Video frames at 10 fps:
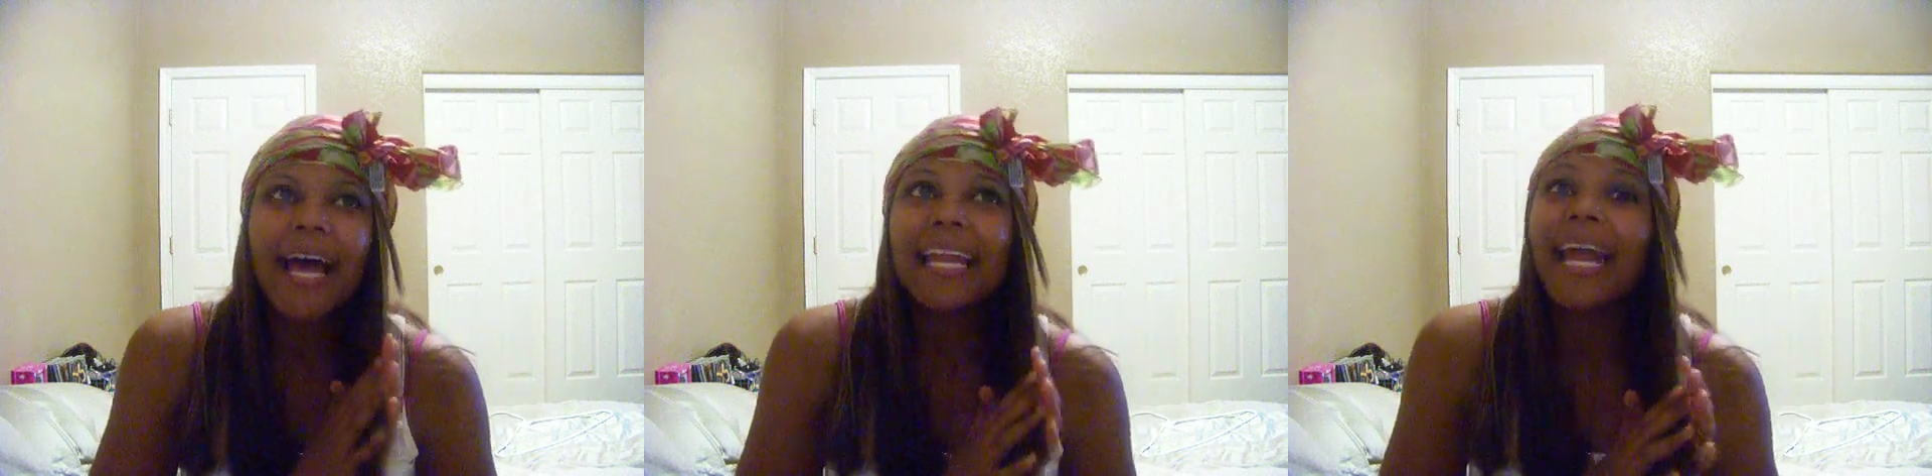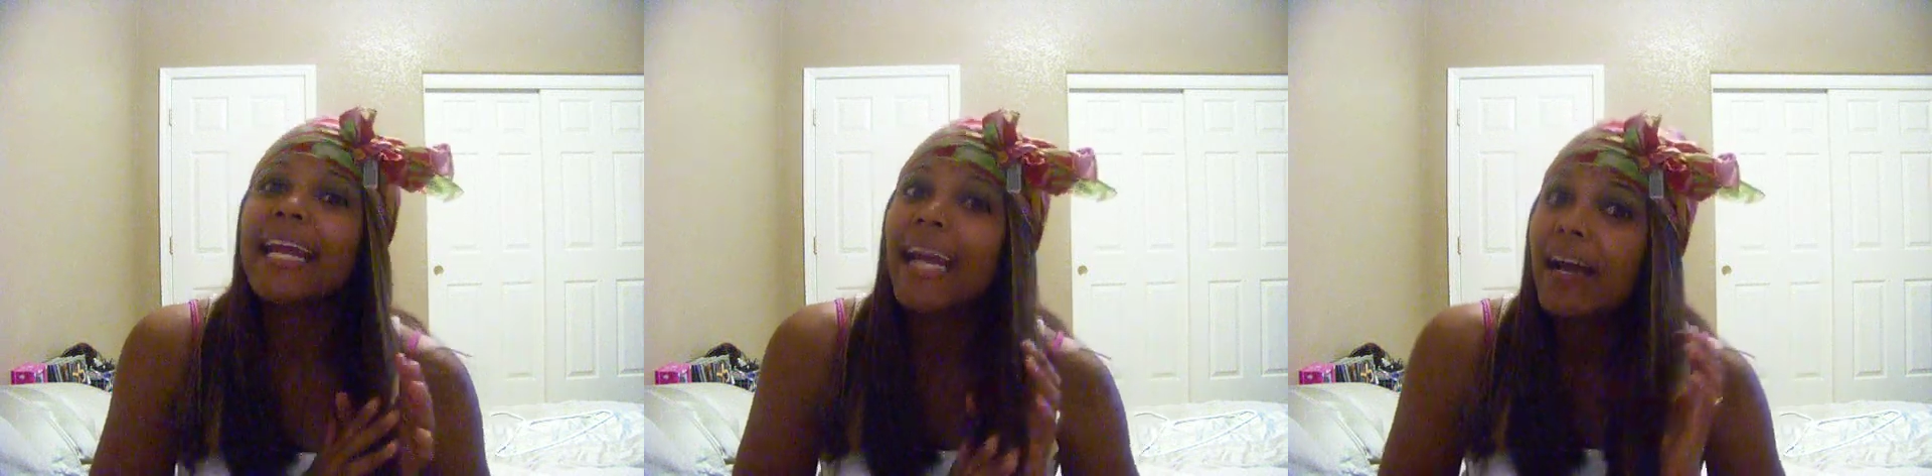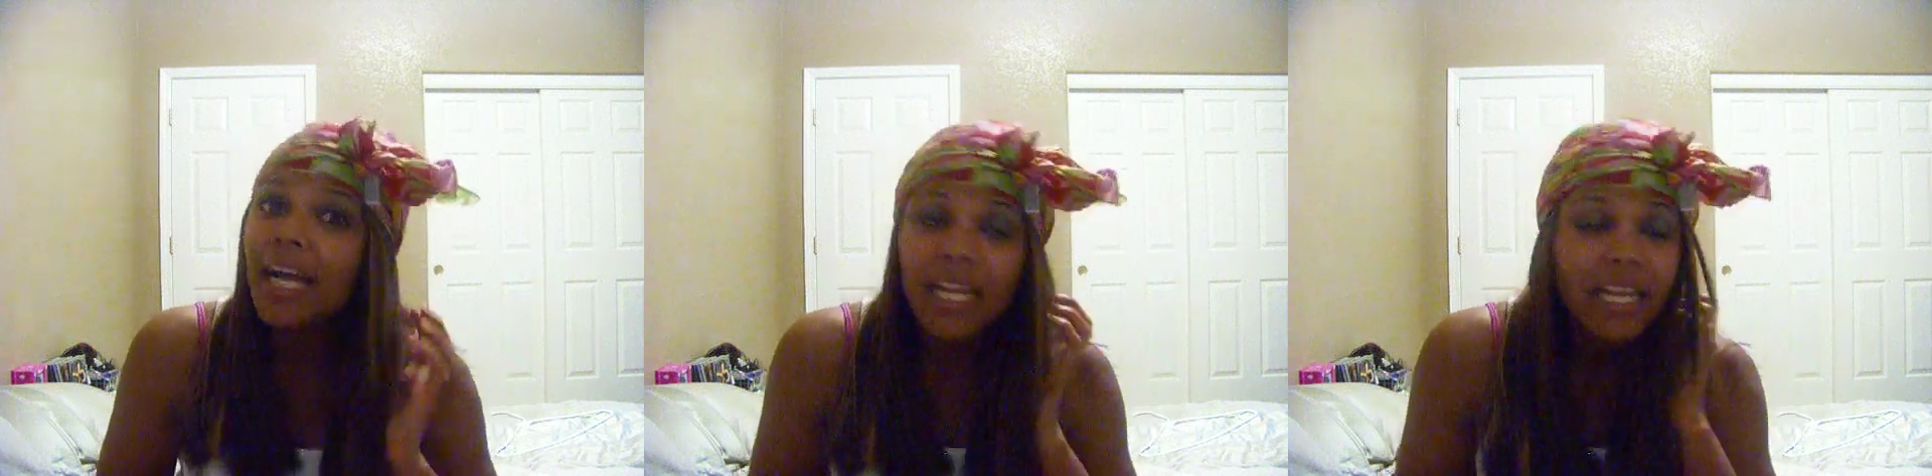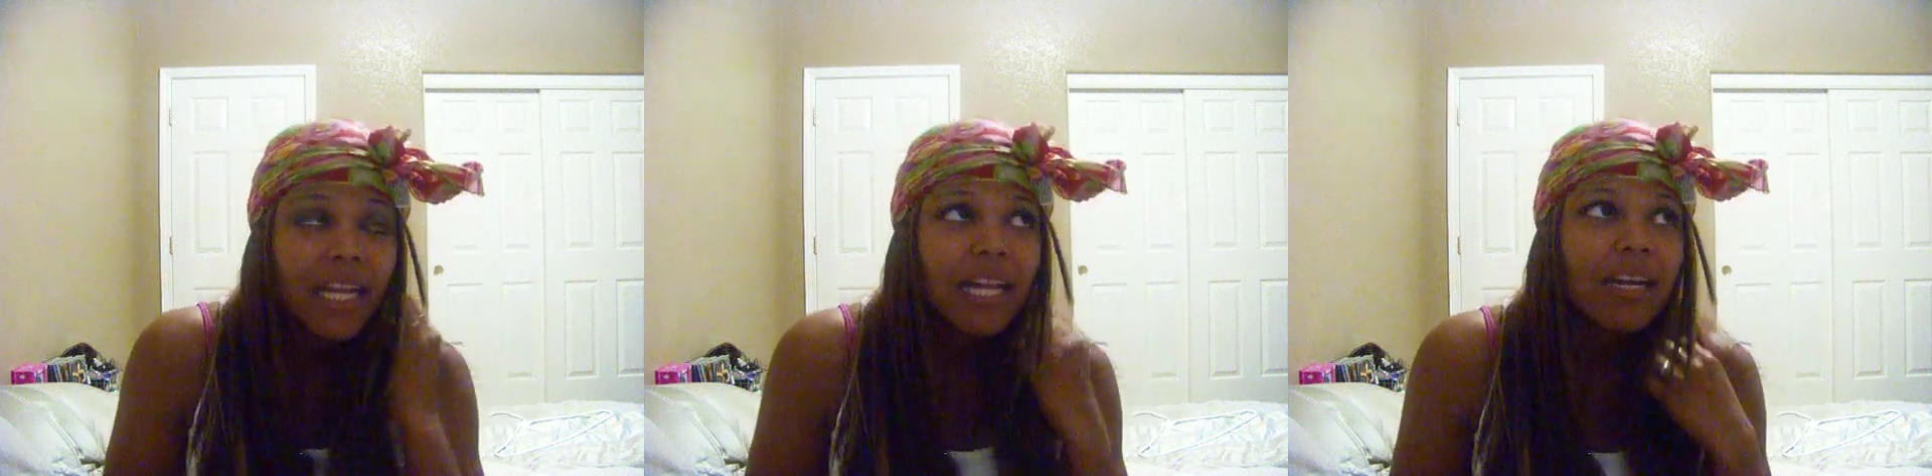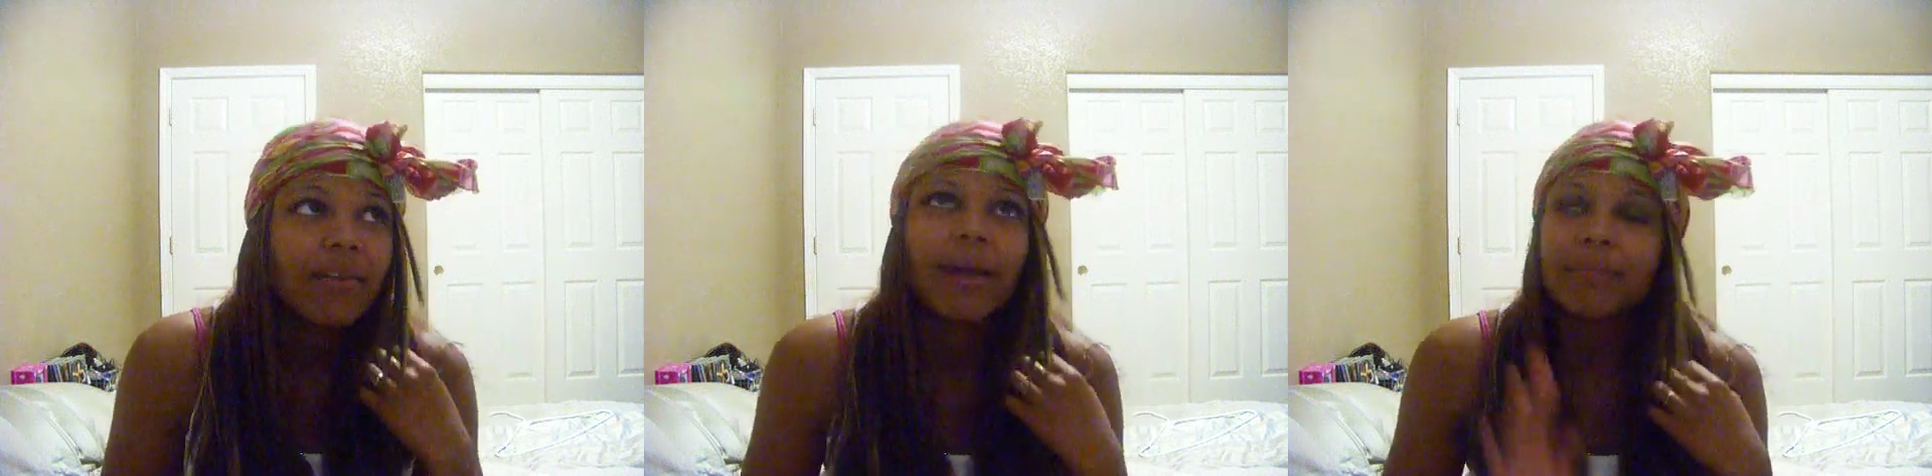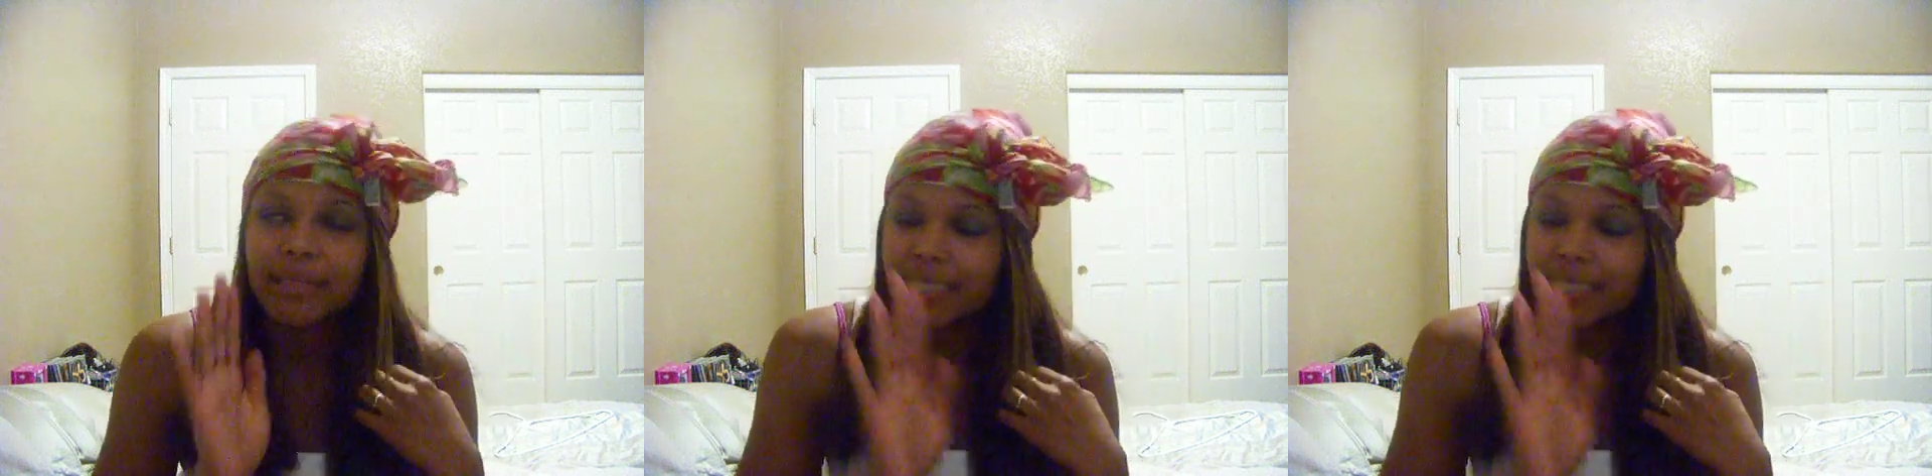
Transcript: I like how I love, um,